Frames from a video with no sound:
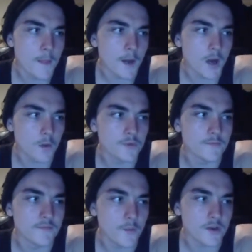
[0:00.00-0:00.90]
hold
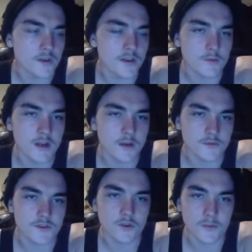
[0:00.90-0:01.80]
them for 1 year
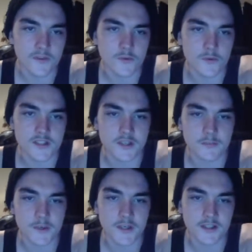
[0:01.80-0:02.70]
round sort of before we start
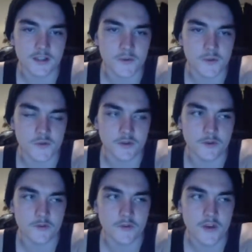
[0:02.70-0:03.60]
breeding them, or sort of